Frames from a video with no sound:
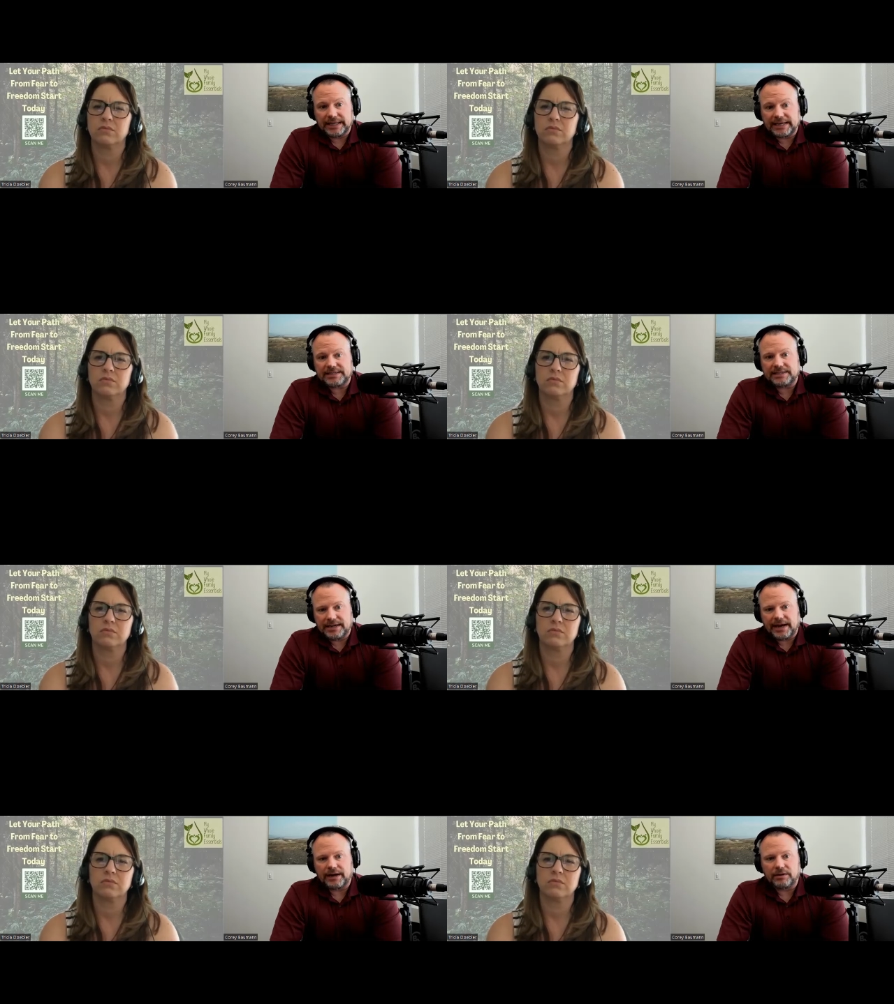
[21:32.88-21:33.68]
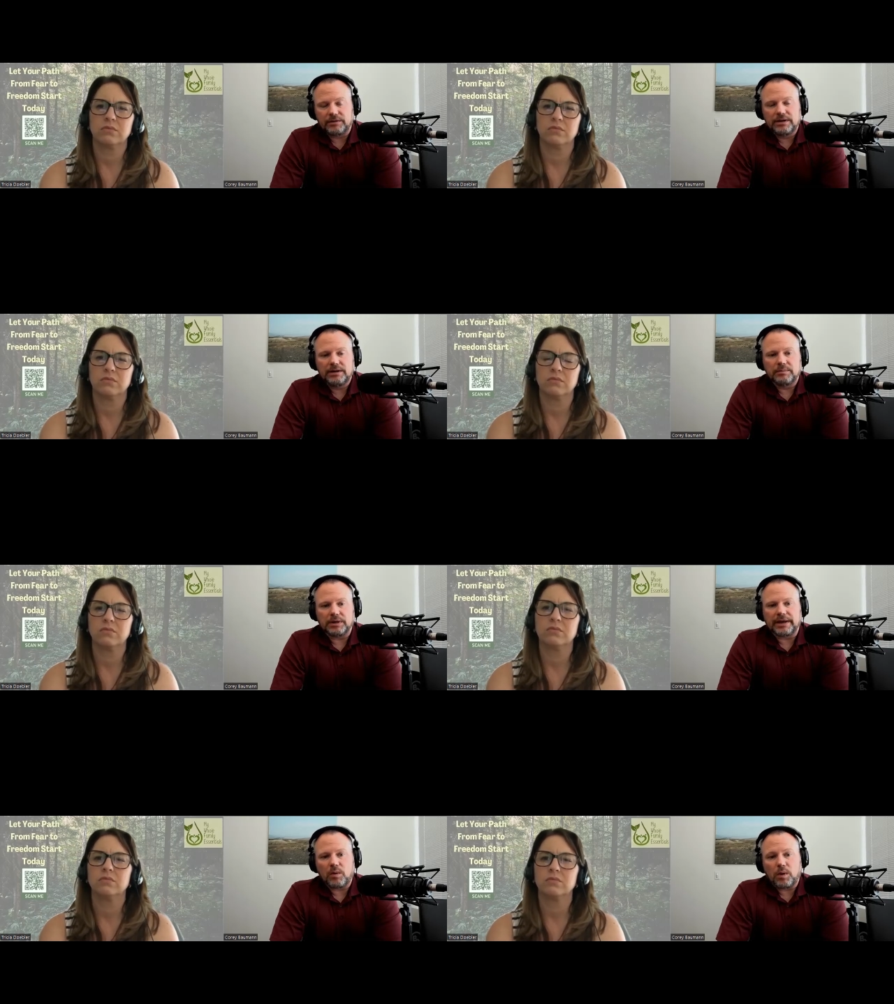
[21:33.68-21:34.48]
Speaker 1: a legacy now, but
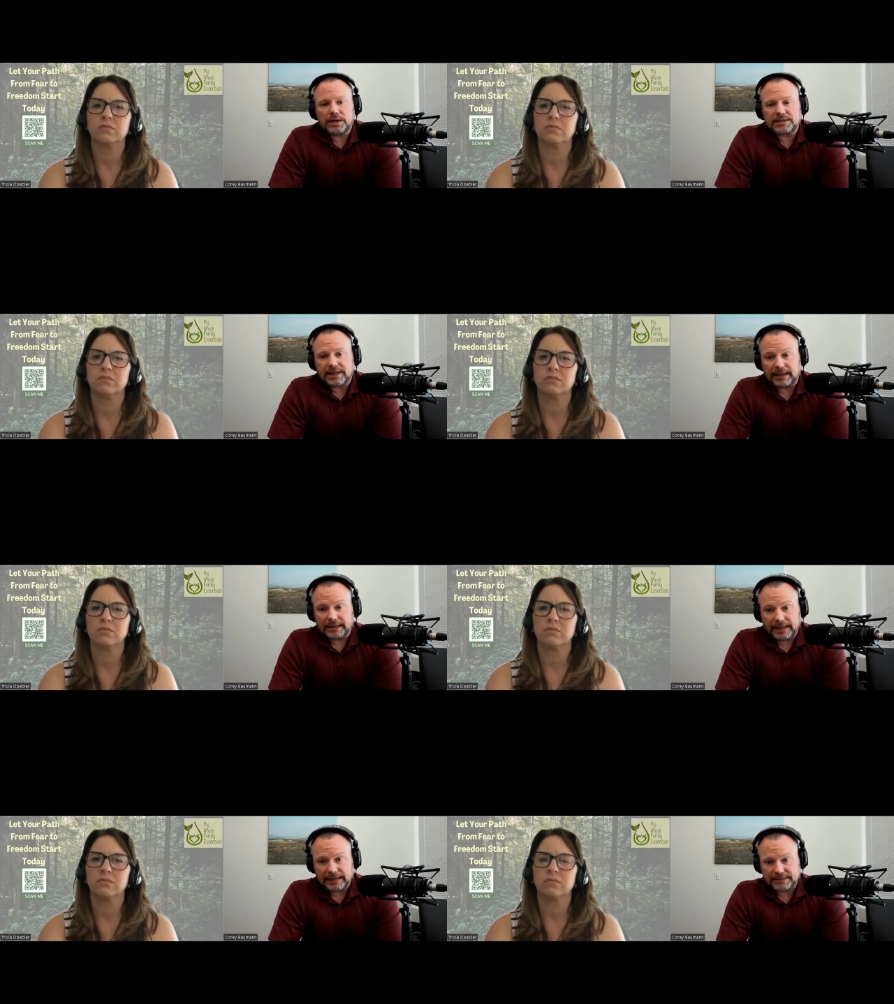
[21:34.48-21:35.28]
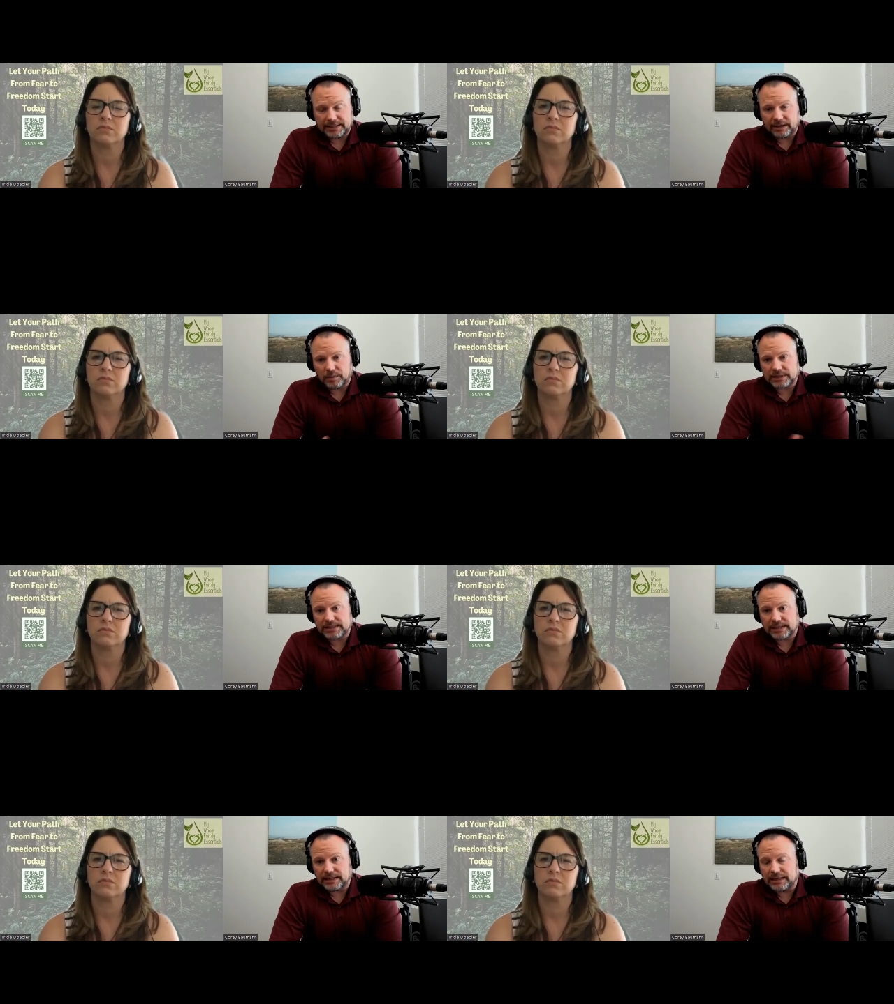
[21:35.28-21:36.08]
like, what is that legacy? Like, what is
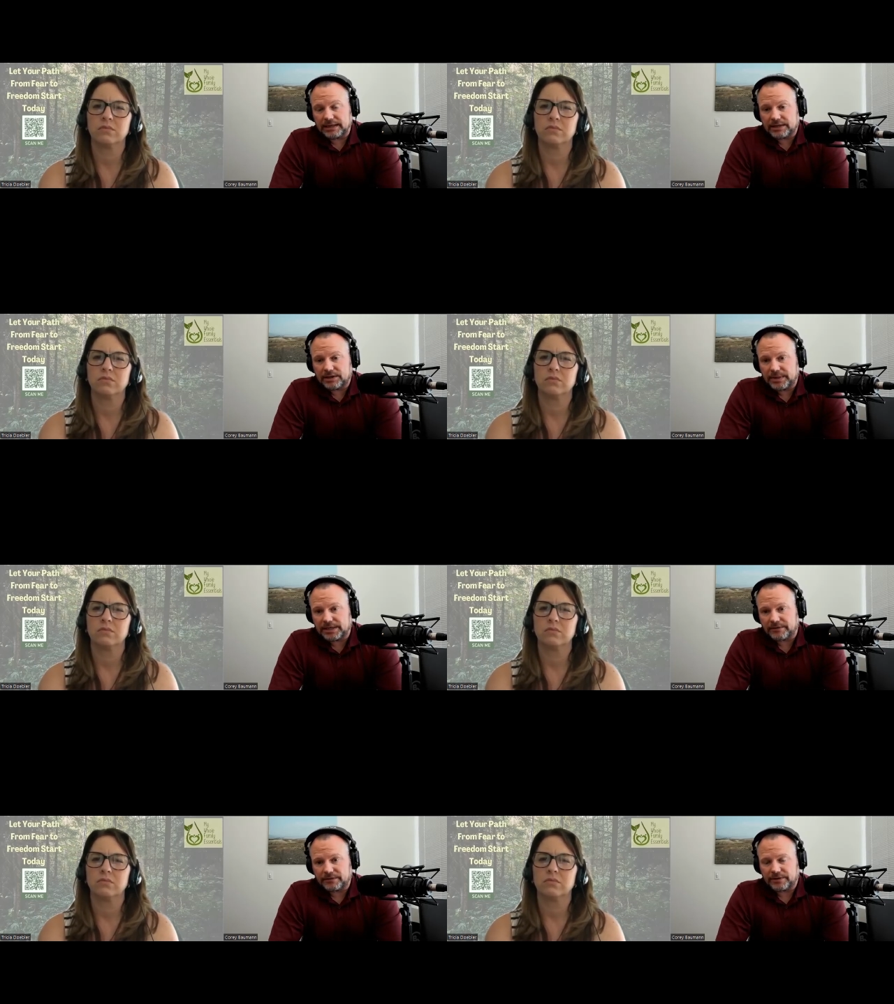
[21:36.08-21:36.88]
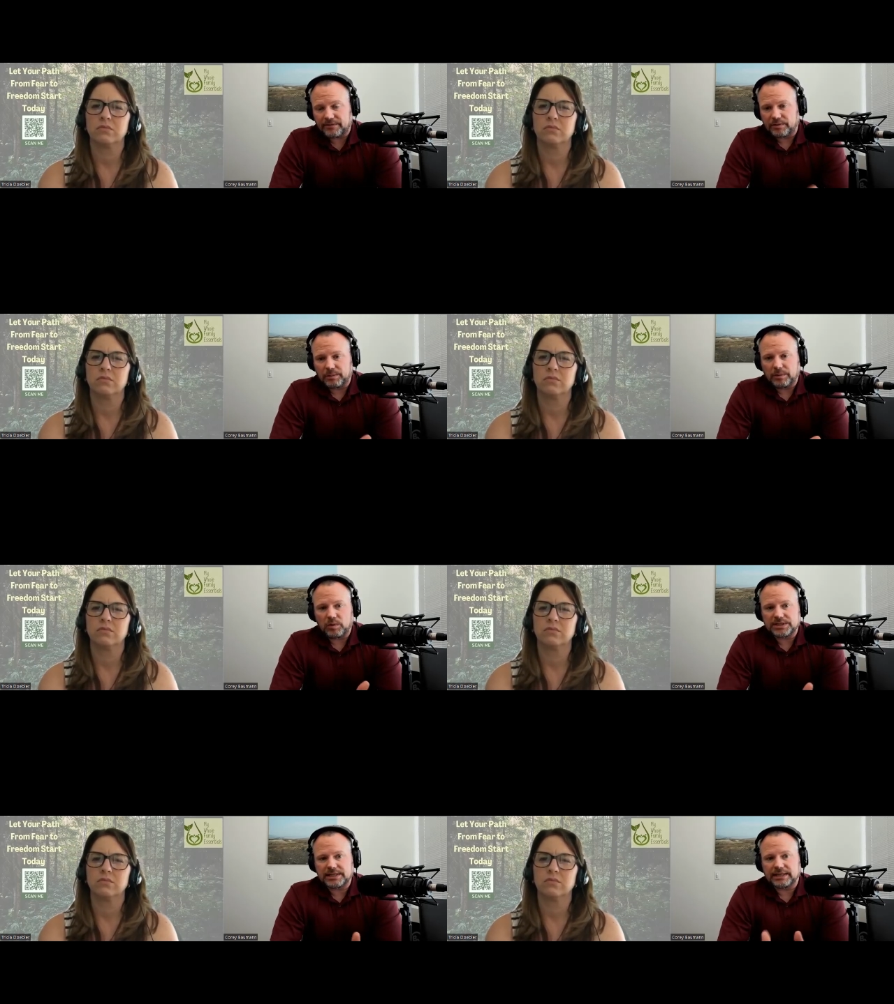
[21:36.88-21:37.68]
it? Could be different for everyone, but
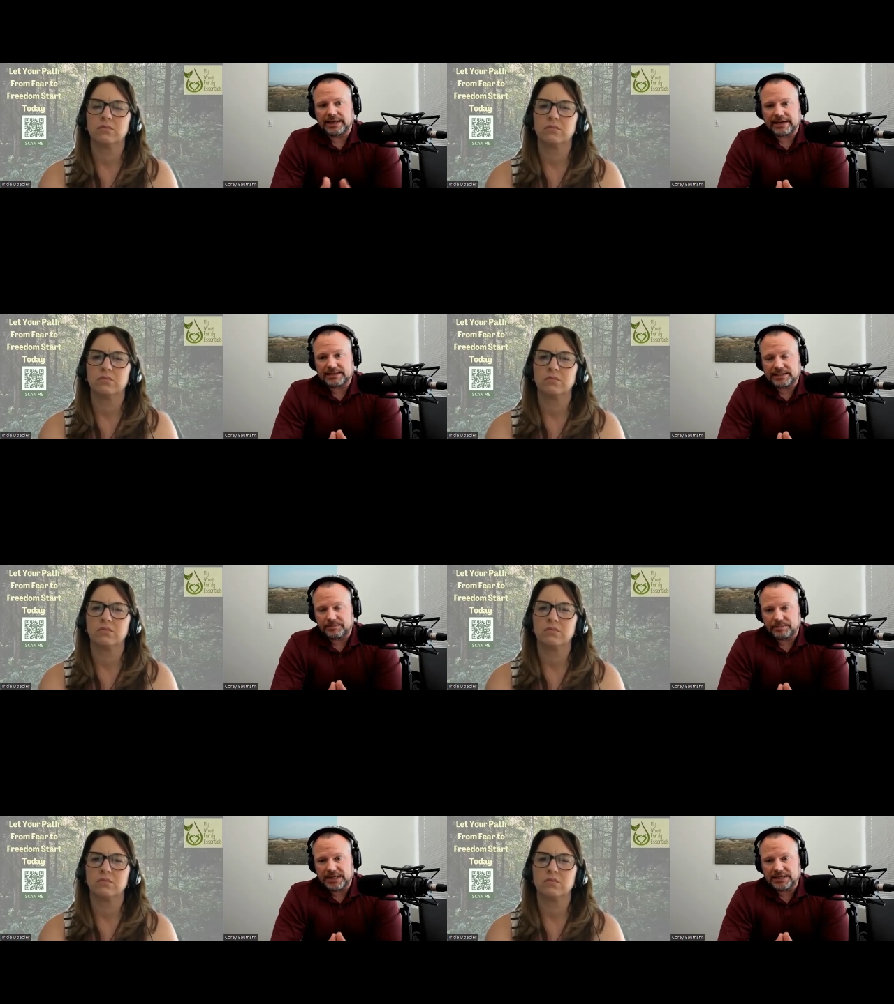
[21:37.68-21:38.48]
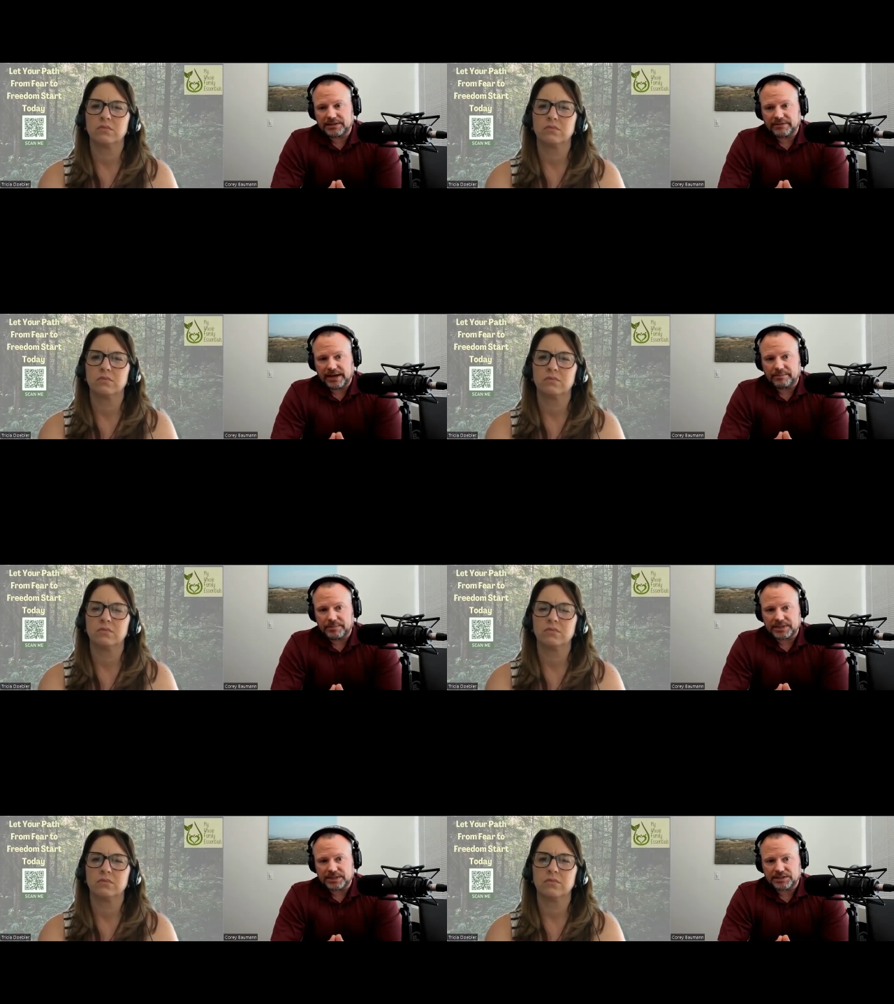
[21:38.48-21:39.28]
what's the legacy piece of that
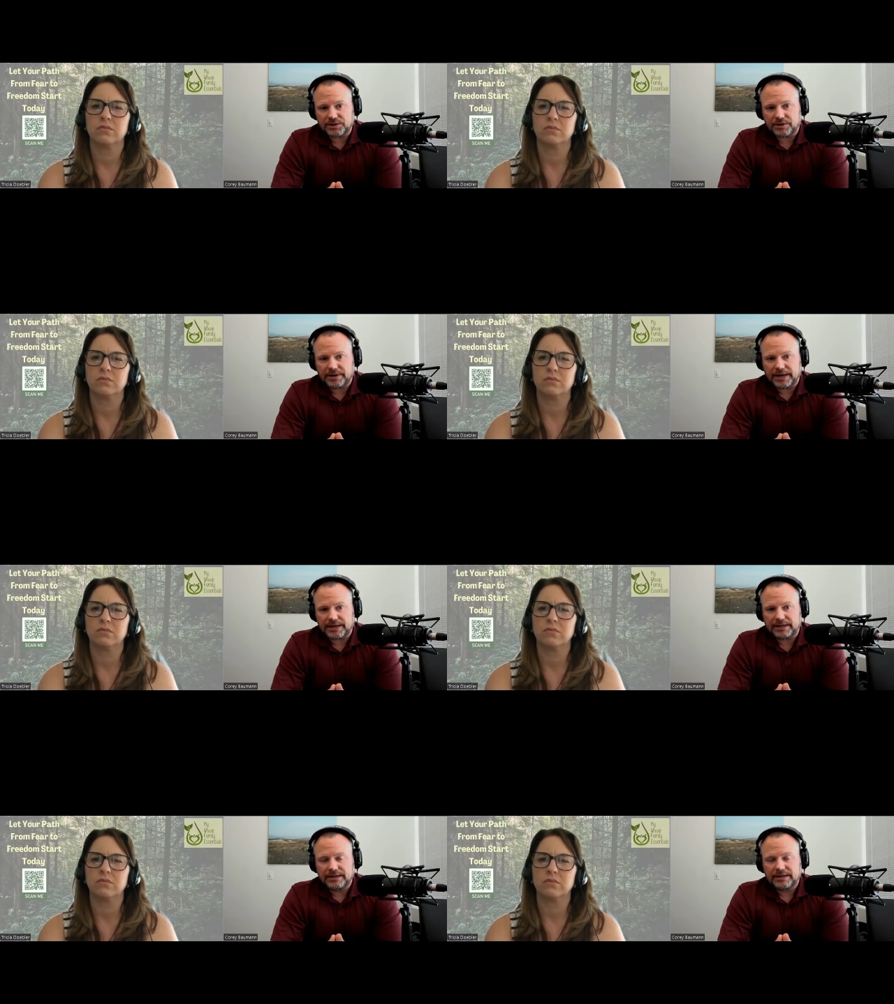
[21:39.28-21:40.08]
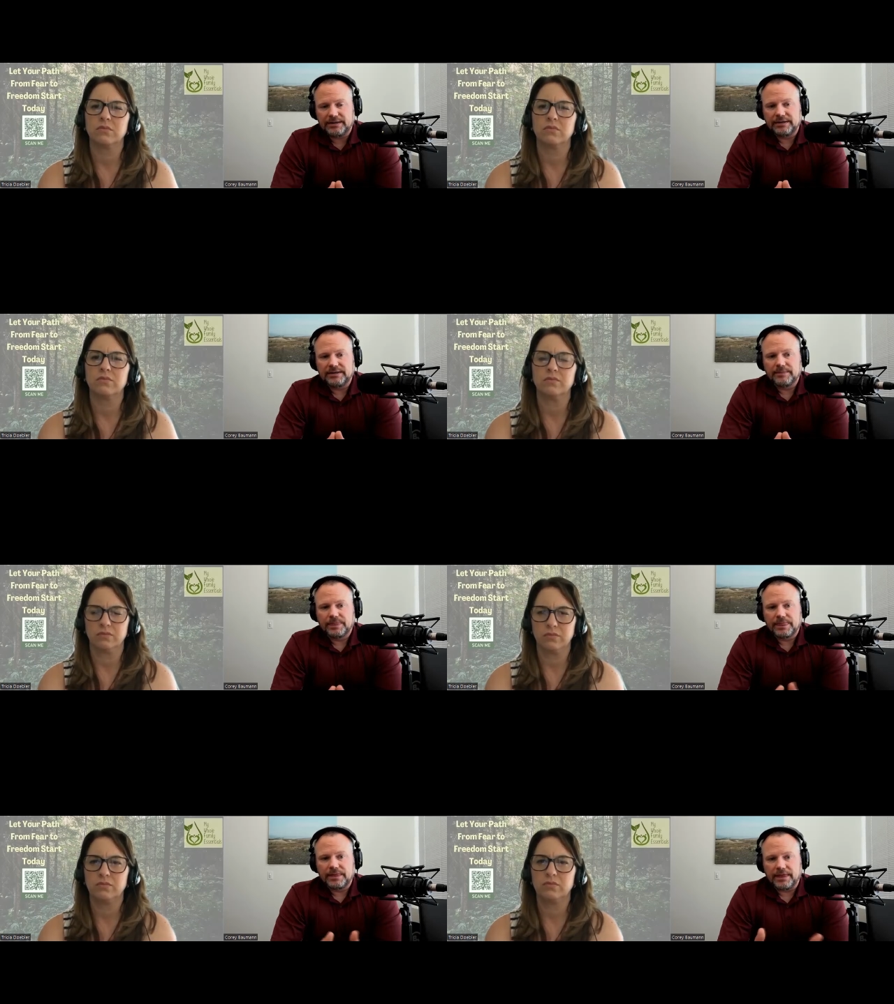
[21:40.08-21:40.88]
business you're creating
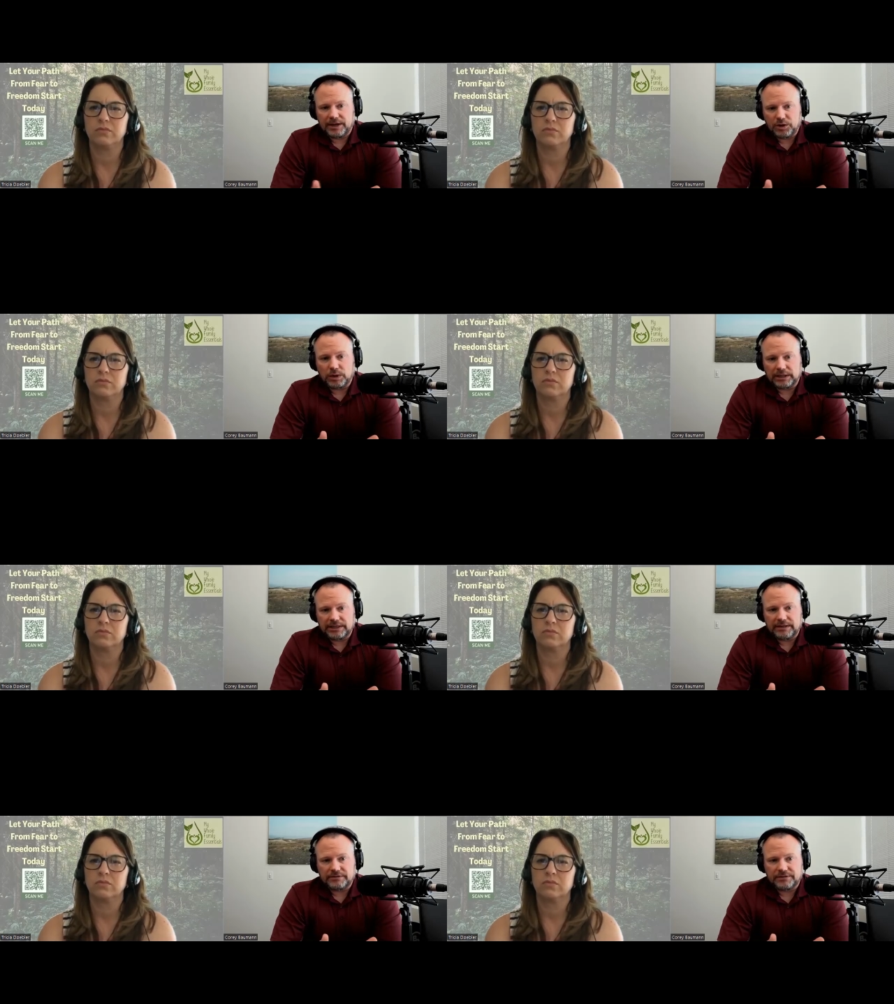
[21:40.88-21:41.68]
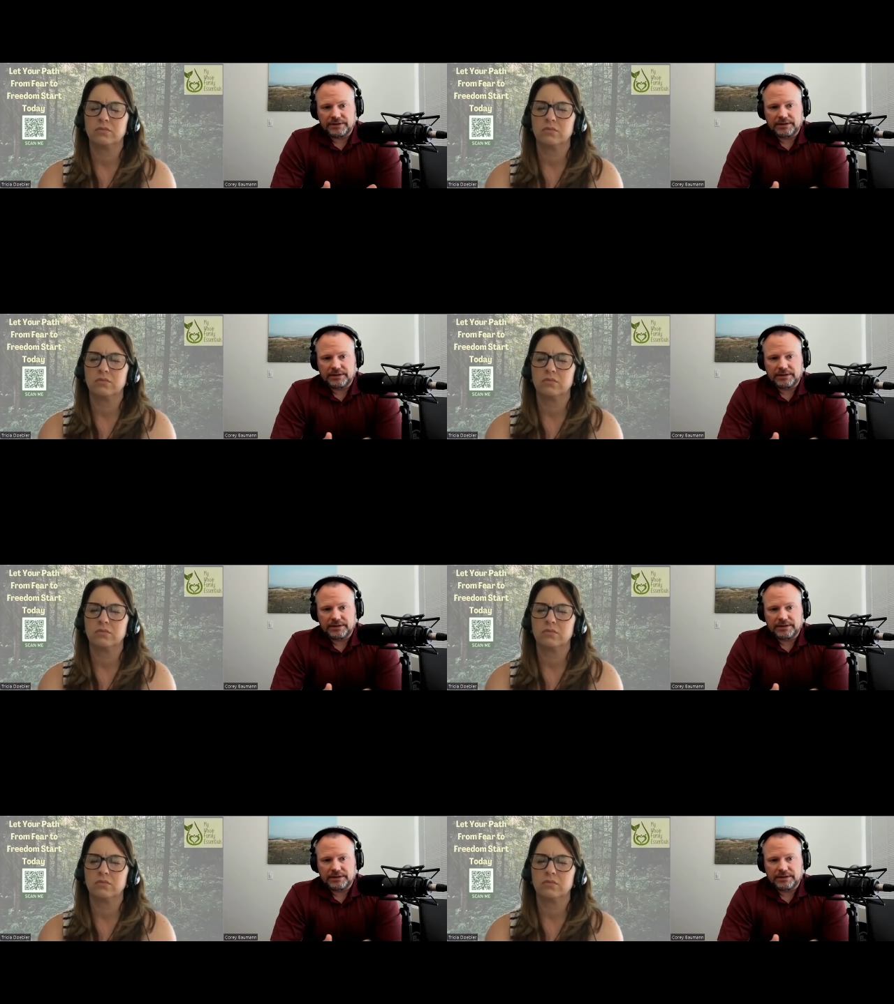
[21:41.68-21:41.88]
that you want to leave?